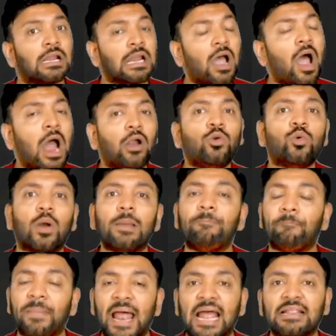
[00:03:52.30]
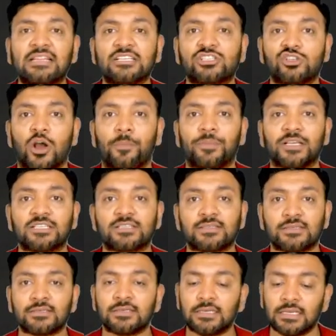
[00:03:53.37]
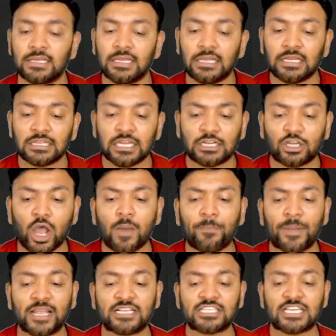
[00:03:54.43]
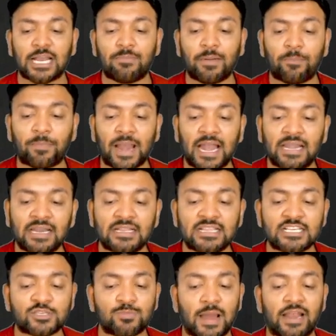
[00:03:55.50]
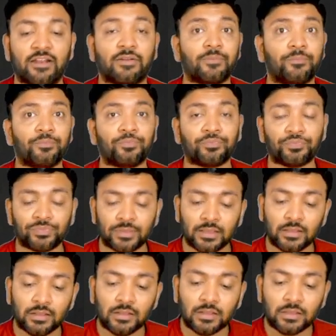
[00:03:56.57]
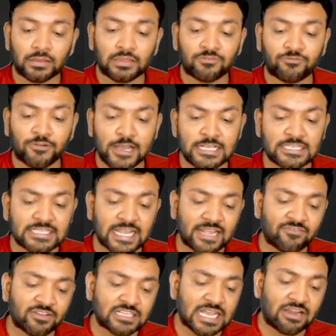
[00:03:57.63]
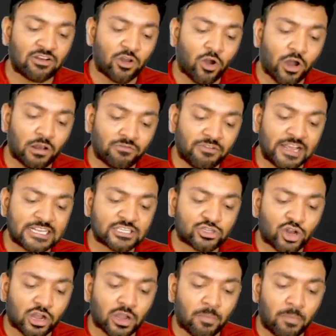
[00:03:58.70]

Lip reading: Now, how do I plan these topics? The topic shall be planned in this manner. The first thing which I will always talk